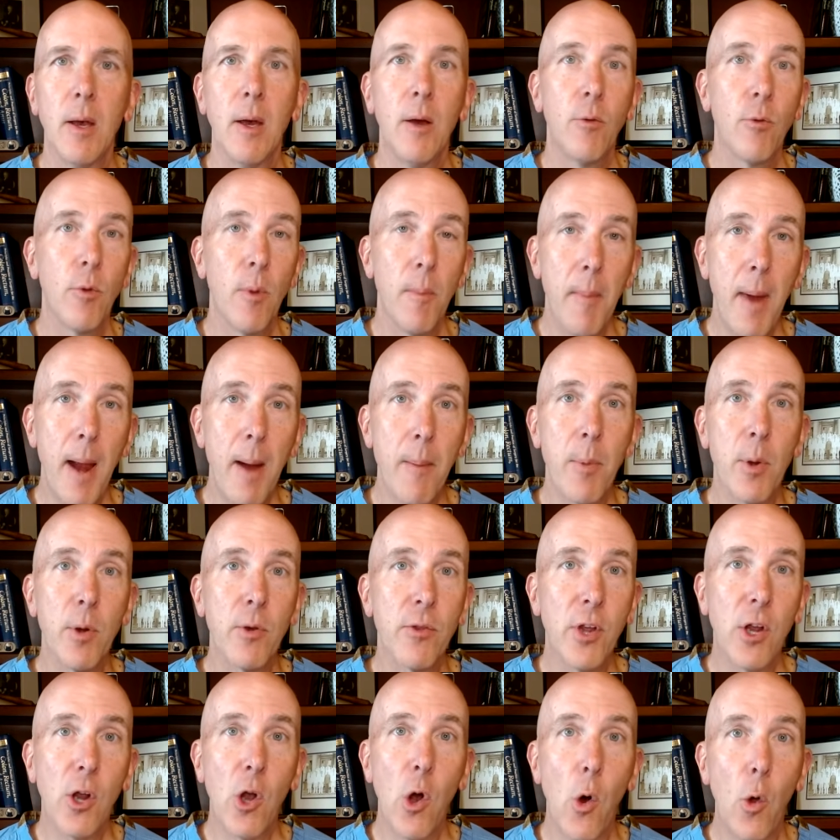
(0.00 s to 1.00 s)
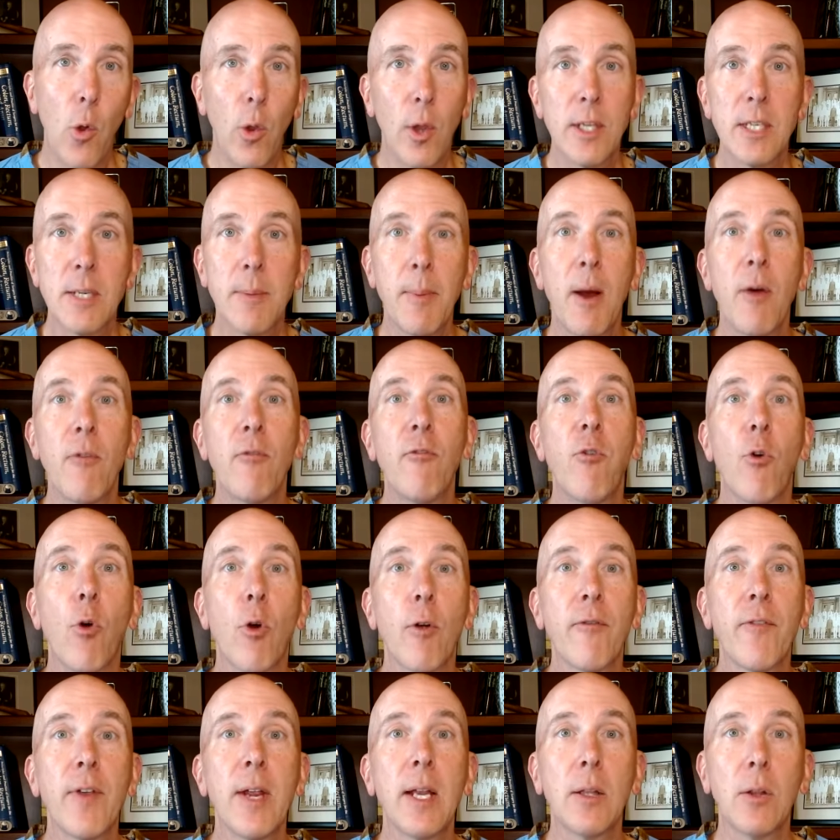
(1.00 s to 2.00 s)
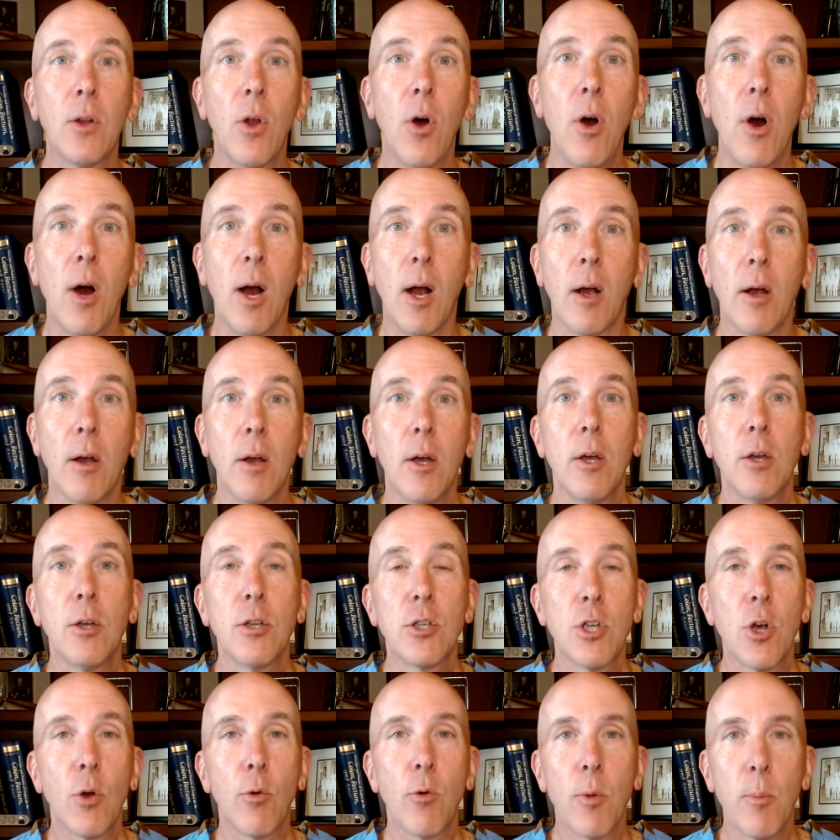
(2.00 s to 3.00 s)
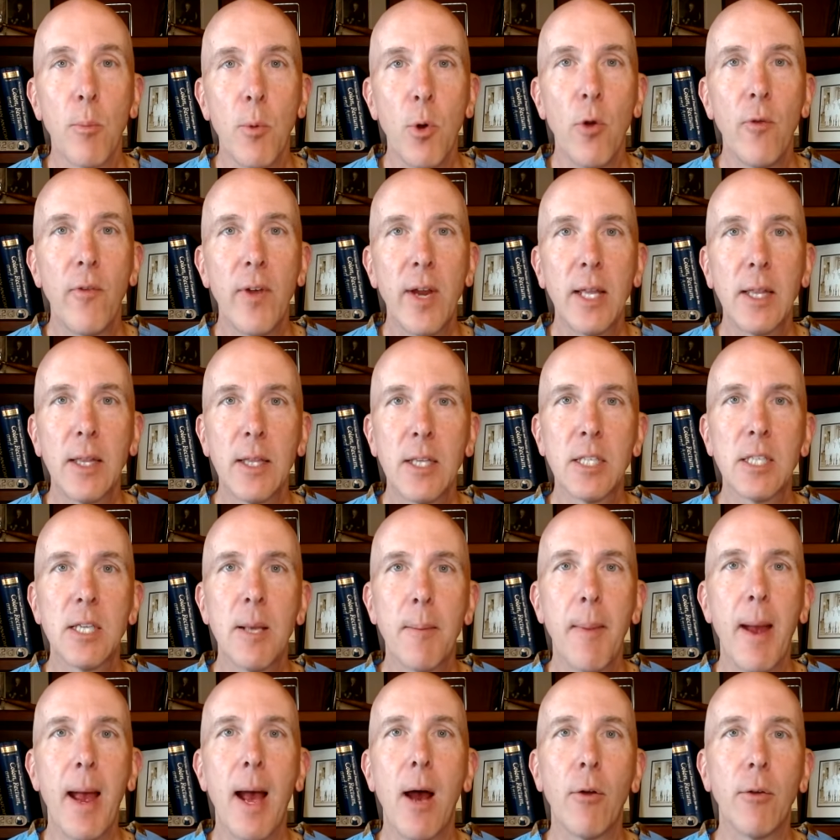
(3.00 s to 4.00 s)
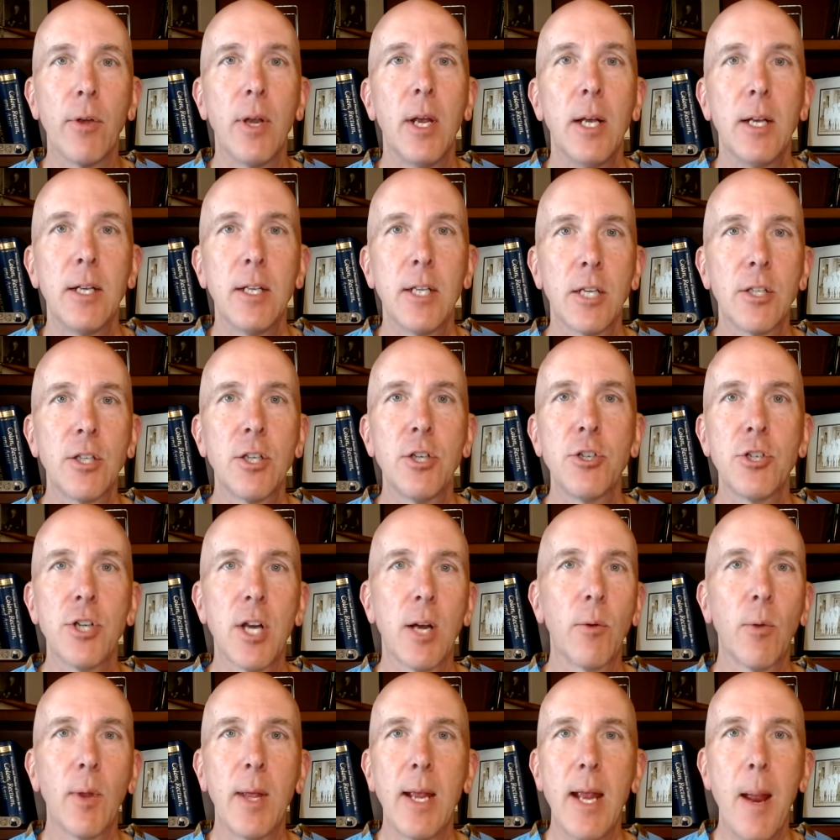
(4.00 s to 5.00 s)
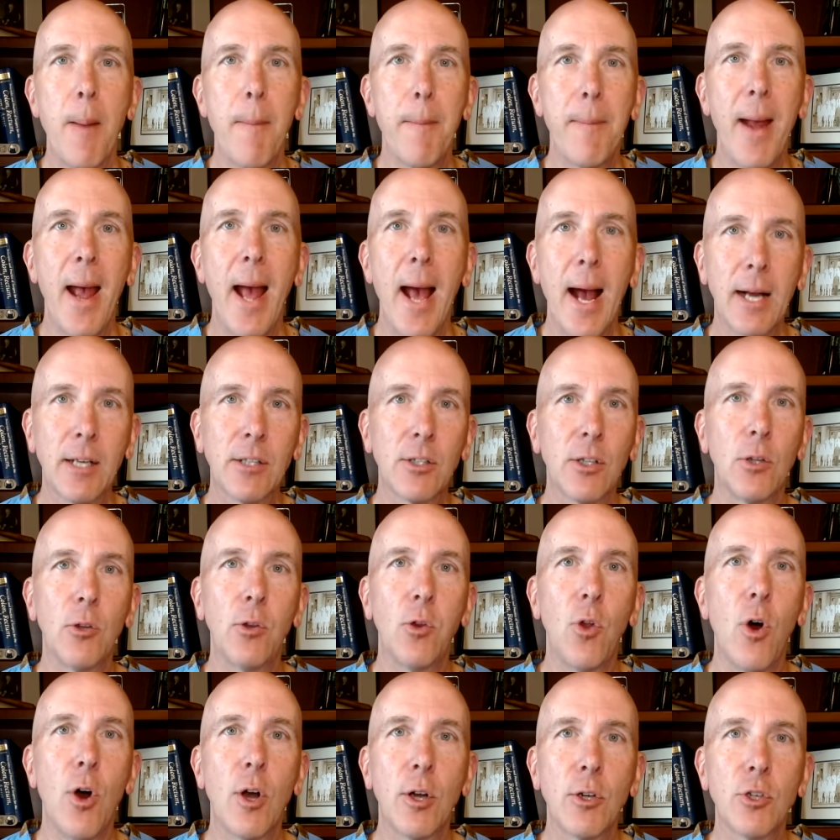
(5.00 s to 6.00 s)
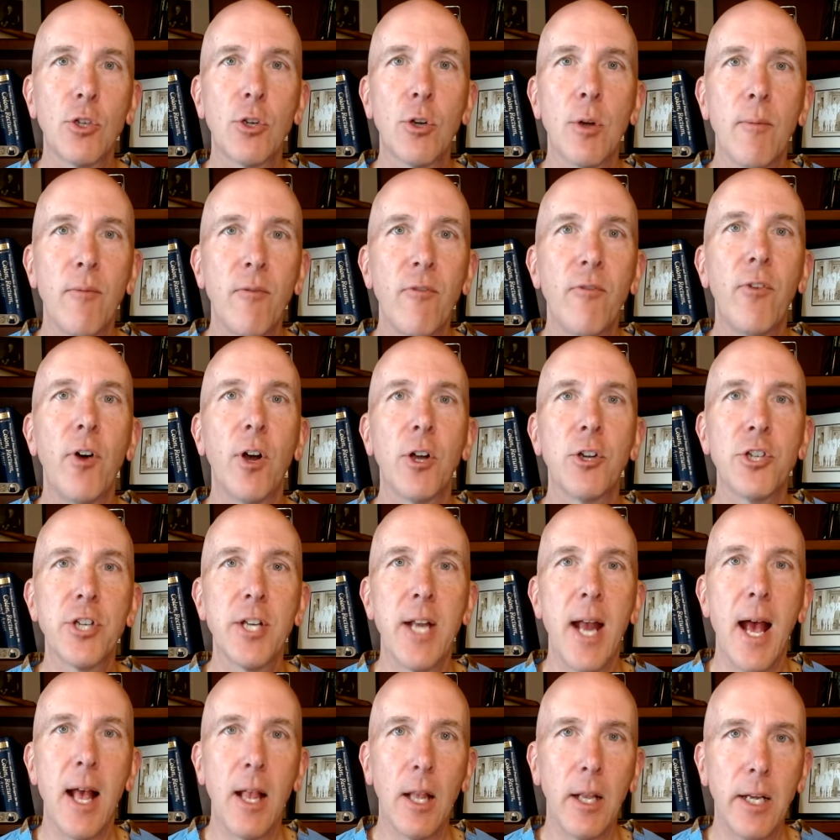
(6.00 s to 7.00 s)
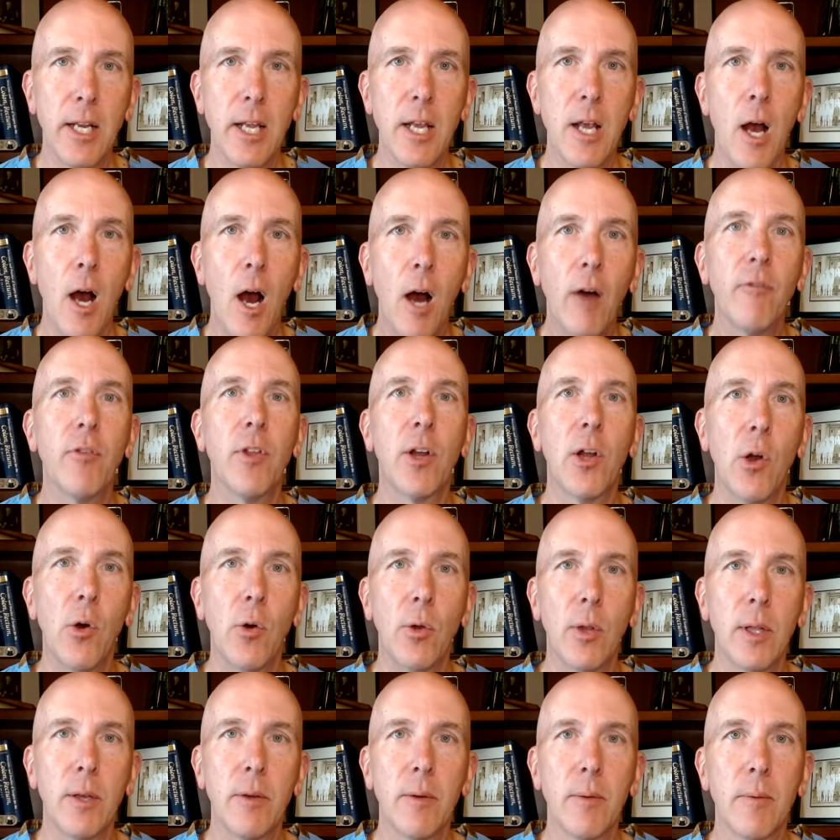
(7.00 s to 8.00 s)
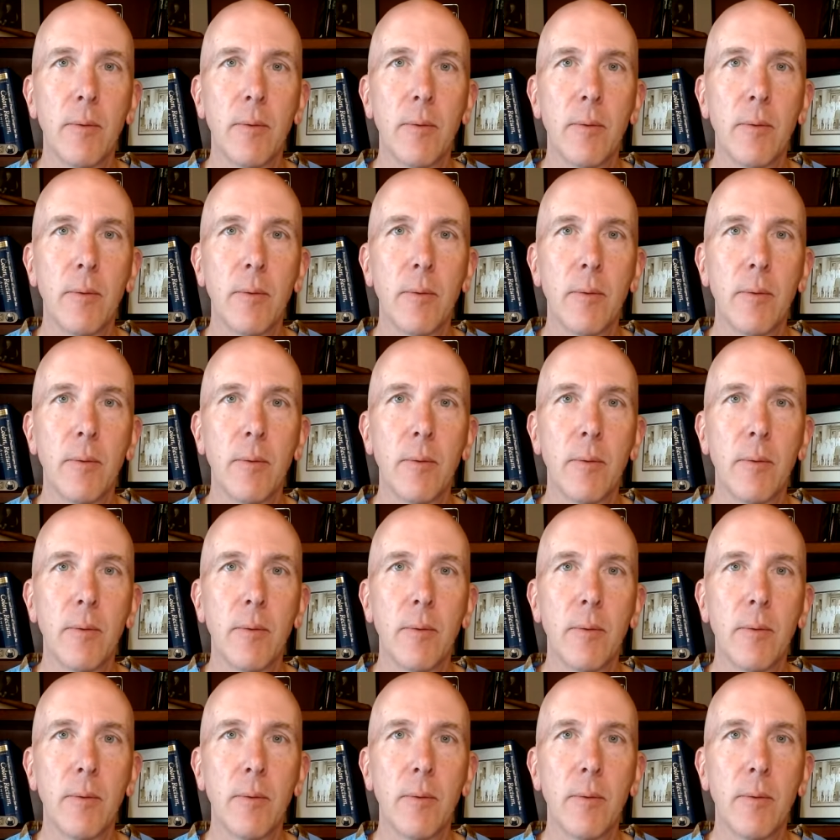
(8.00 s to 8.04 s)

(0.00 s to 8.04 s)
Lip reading: Remember, the colon's about 4 feet long, so removing this amount doesn't generally impact the long-term functionality of the colon.